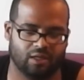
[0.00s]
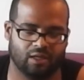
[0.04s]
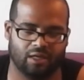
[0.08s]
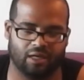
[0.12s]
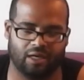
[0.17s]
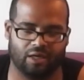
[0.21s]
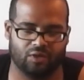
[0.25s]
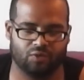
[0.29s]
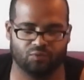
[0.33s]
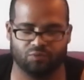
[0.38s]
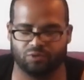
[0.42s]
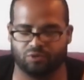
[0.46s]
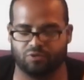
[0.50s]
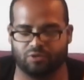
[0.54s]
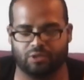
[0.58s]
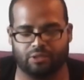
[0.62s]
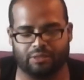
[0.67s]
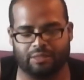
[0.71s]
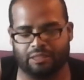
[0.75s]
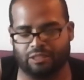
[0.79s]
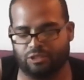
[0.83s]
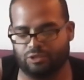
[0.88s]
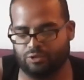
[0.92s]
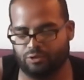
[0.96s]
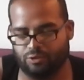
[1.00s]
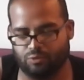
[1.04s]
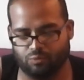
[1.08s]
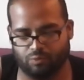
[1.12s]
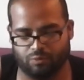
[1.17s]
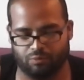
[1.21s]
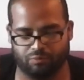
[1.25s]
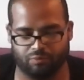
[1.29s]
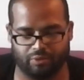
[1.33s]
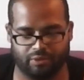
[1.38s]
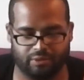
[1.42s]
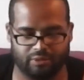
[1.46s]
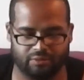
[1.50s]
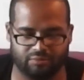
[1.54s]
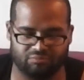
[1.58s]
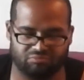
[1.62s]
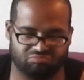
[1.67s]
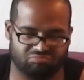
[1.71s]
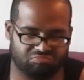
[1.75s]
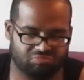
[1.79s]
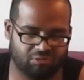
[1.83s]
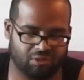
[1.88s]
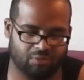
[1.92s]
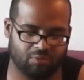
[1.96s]
I don't regret that trade one bit.
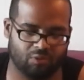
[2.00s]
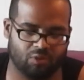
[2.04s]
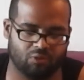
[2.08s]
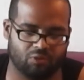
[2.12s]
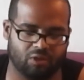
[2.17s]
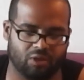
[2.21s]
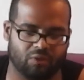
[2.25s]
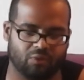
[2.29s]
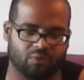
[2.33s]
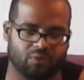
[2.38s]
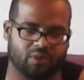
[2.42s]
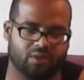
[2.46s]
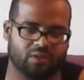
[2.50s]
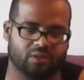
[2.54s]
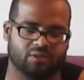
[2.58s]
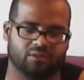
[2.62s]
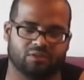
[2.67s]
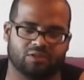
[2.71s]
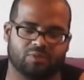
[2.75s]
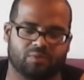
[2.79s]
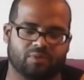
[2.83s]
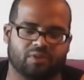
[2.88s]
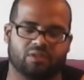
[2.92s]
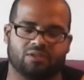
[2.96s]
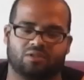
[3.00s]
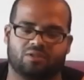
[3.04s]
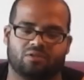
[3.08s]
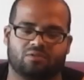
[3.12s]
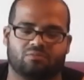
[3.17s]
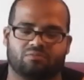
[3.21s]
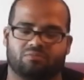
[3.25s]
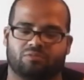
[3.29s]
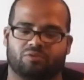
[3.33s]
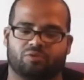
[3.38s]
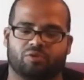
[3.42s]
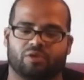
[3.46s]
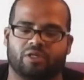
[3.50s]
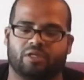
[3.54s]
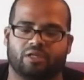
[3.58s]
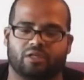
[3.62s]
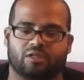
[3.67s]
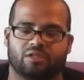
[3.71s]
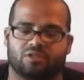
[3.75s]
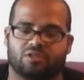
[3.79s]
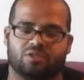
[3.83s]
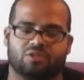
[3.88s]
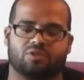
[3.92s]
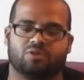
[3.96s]
I'm alright with it. It's been 2
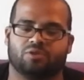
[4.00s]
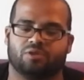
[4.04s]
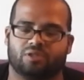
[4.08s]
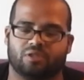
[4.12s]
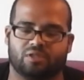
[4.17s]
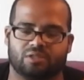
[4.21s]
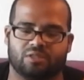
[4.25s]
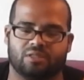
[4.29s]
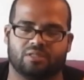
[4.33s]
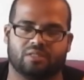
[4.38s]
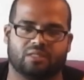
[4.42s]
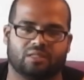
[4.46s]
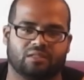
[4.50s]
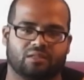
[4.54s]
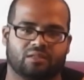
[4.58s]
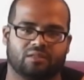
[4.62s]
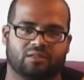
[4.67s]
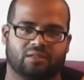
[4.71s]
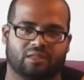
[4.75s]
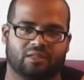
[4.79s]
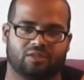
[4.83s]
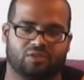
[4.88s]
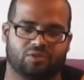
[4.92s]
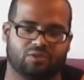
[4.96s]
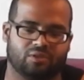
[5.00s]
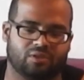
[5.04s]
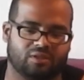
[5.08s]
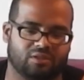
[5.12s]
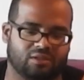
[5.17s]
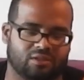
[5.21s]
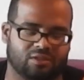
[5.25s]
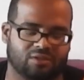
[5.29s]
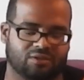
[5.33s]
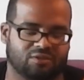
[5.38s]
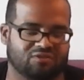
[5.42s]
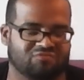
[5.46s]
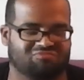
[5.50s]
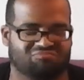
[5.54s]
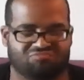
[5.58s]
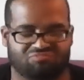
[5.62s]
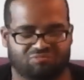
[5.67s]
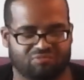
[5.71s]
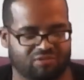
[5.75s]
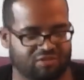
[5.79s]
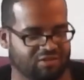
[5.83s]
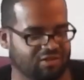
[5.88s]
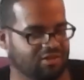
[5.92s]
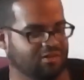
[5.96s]
years since I've done that trade, so
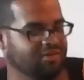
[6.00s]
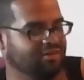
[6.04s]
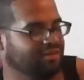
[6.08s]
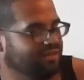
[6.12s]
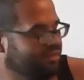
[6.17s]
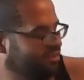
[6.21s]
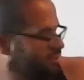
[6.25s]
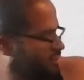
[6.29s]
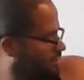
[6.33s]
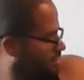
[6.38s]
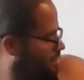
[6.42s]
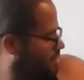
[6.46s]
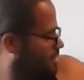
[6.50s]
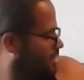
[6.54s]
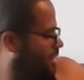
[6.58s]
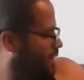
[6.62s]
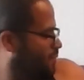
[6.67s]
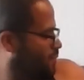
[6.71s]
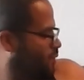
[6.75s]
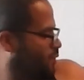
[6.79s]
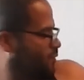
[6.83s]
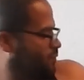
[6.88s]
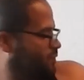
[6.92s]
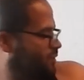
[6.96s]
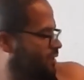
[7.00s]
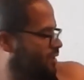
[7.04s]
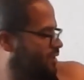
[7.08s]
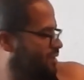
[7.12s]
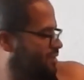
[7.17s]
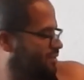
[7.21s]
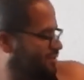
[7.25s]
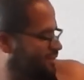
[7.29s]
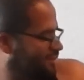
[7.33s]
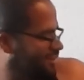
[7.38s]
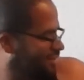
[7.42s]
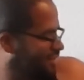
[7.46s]
it's all good. I've moved on.